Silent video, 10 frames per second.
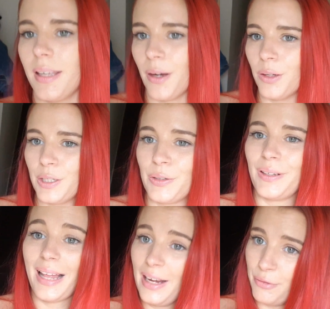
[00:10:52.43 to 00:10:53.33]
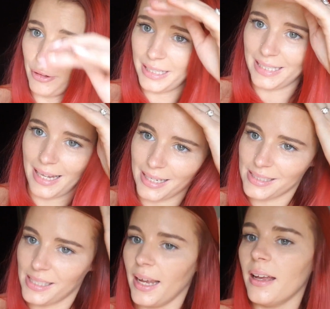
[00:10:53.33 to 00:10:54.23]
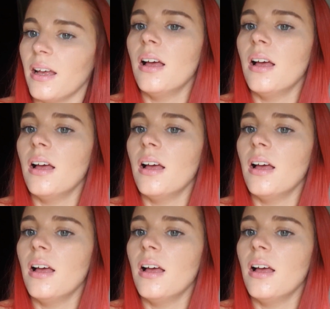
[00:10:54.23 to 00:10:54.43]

Yeah, all in all, I really liked it.